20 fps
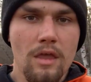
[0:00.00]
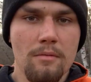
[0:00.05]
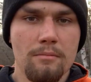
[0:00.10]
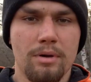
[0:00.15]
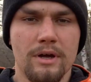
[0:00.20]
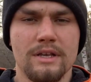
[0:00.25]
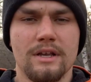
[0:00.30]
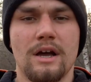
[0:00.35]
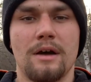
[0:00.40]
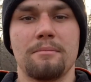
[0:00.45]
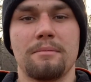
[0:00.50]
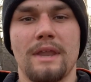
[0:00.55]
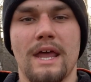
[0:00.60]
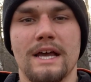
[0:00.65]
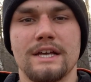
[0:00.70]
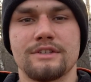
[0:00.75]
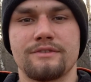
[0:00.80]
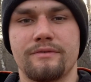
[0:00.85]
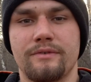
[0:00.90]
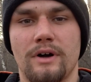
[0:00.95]
but come
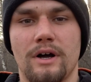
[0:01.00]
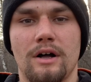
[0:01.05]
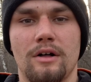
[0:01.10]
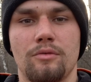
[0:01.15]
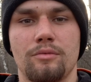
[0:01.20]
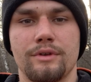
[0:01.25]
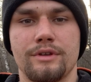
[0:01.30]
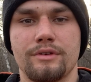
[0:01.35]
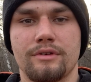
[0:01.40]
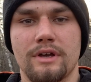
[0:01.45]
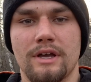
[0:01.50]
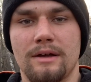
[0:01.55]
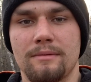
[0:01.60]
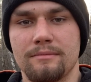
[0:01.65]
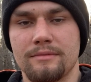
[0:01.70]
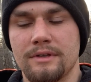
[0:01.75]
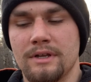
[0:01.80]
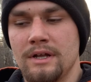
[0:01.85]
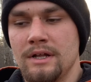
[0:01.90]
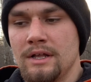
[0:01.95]
next fall, when you
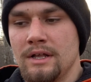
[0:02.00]
come